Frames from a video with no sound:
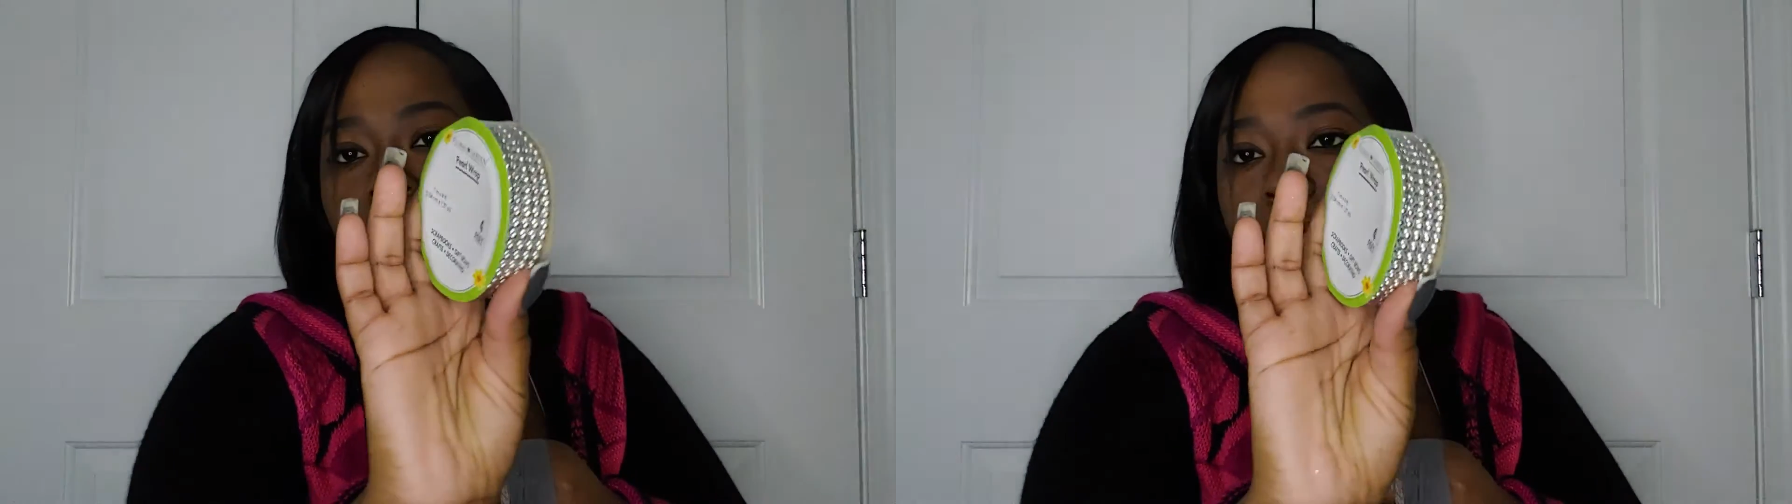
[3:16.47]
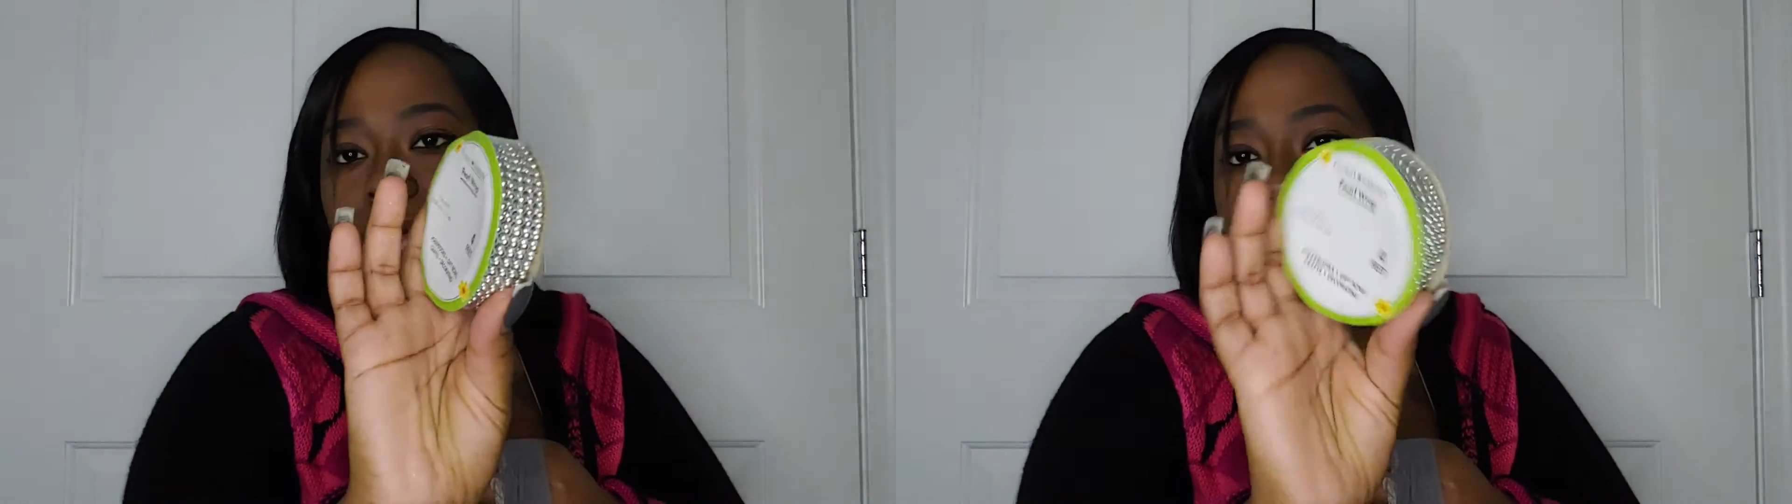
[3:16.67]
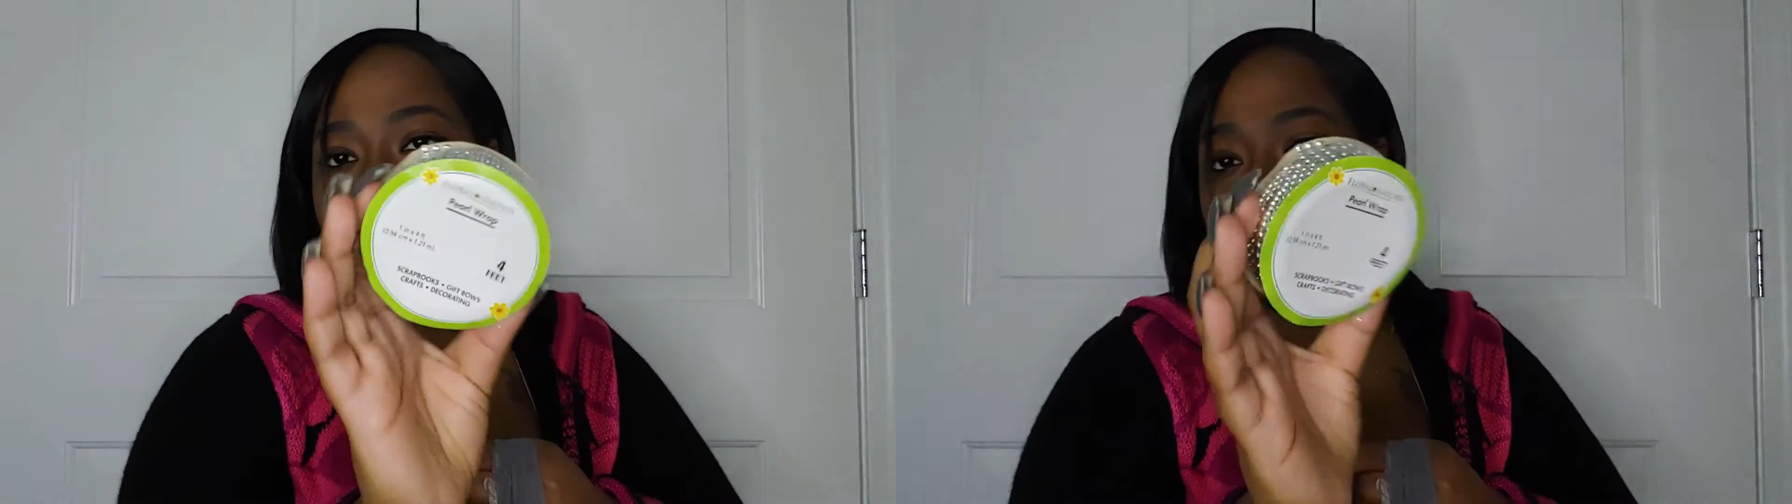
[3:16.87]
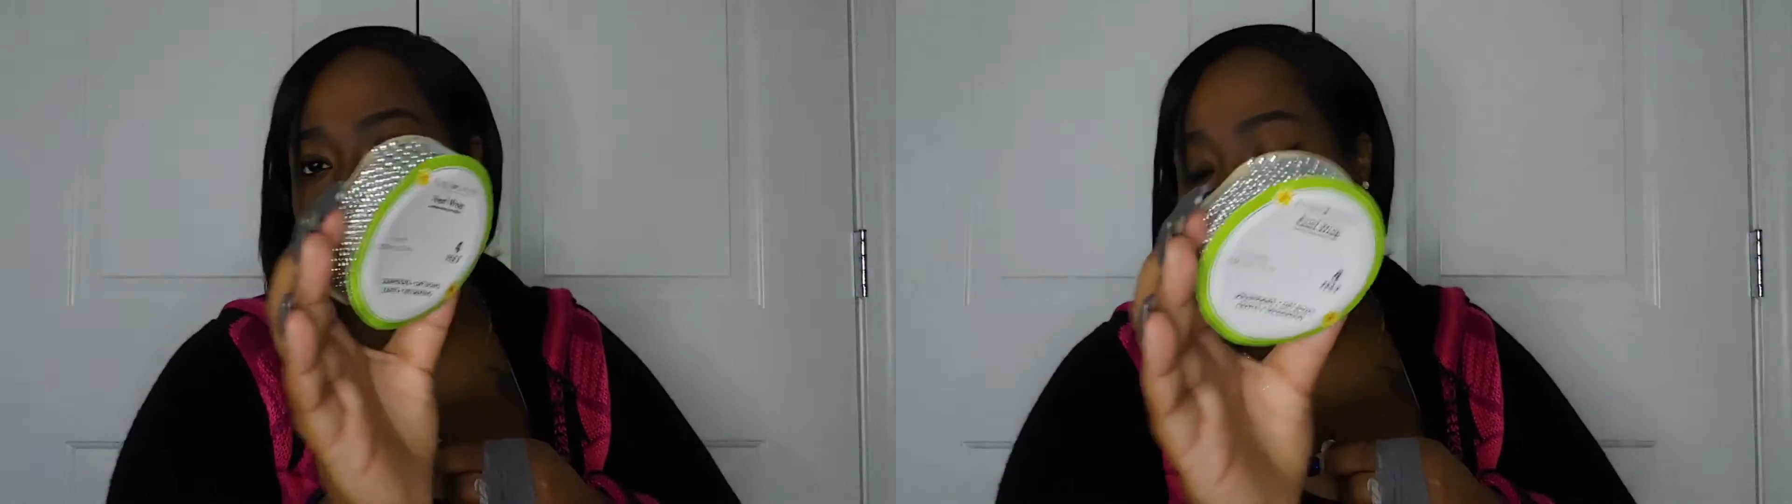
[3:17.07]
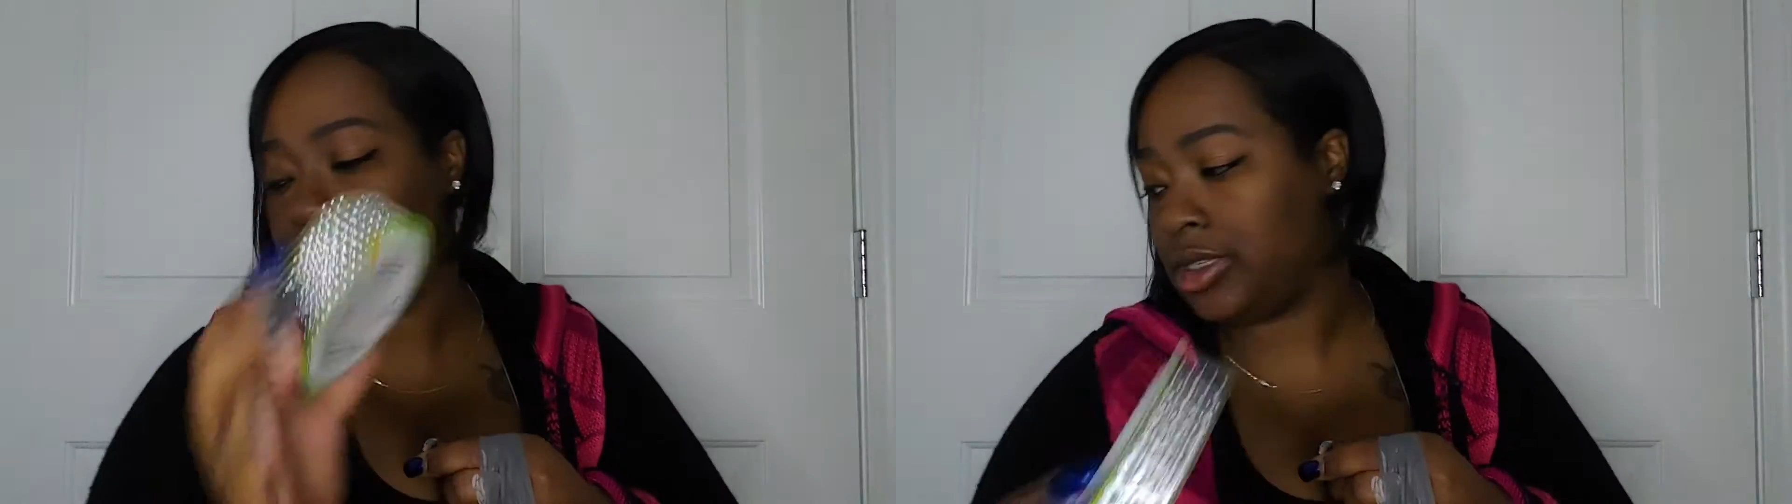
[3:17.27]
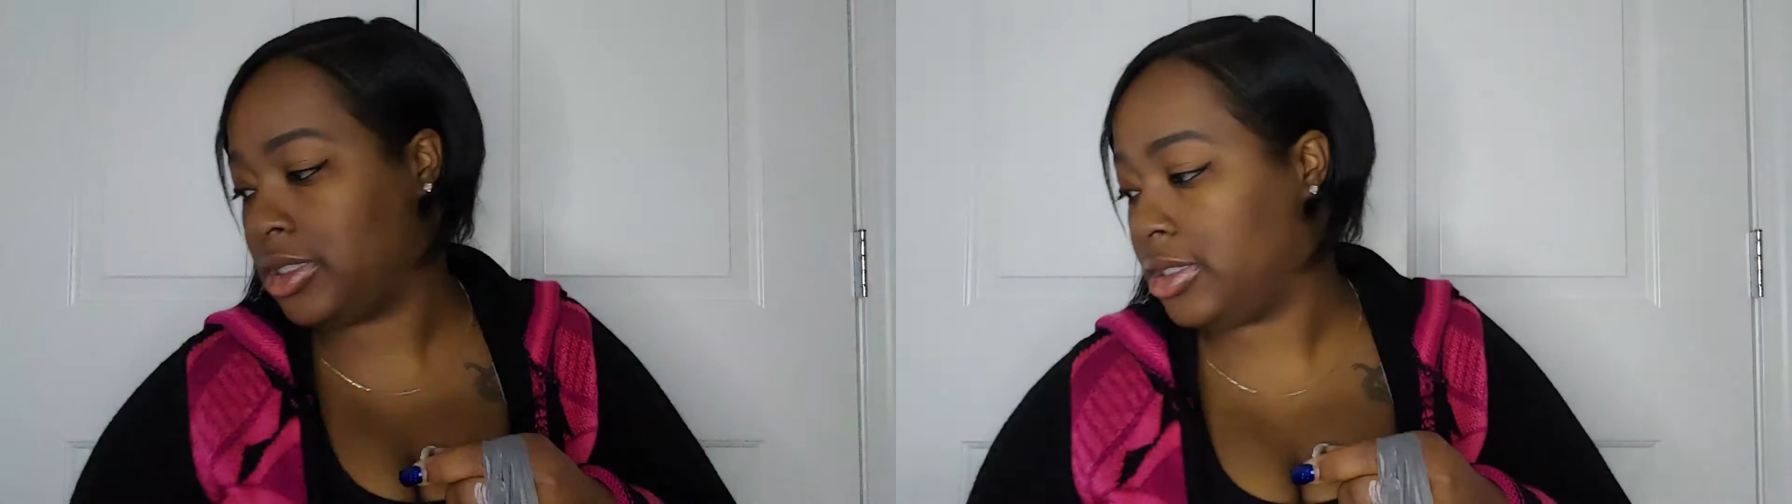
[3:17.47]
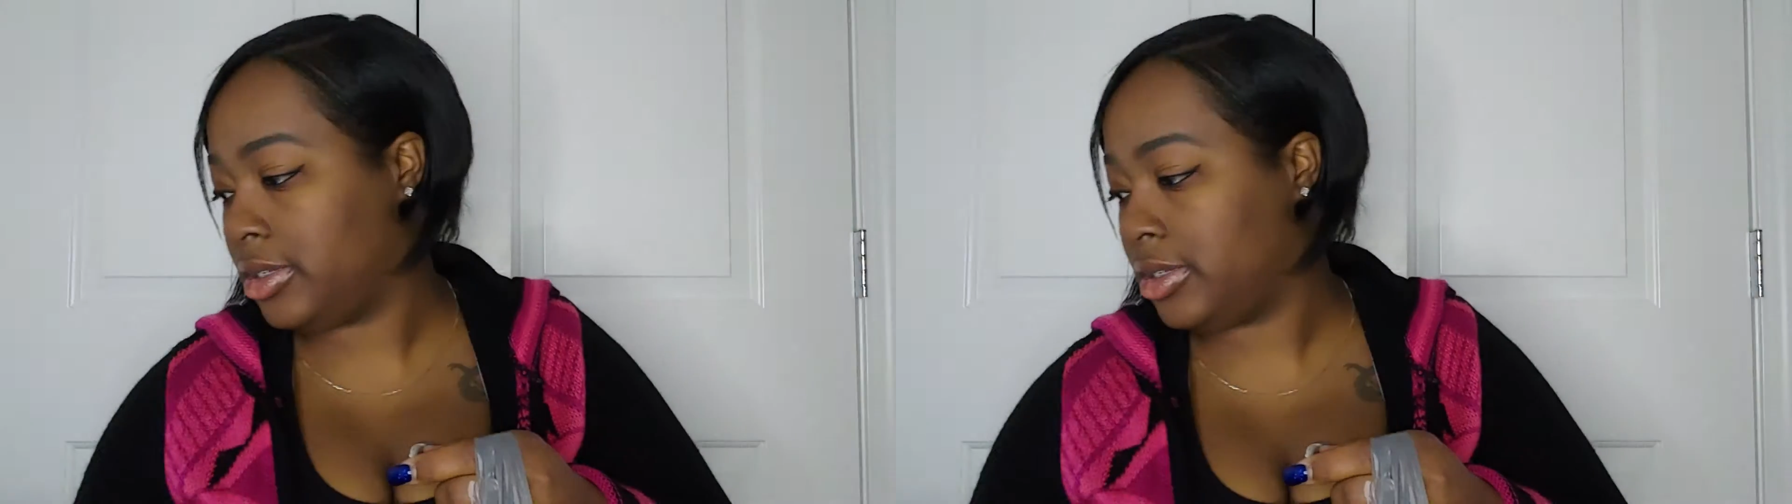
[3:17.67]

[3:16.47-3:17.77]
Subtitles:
I could probably use this.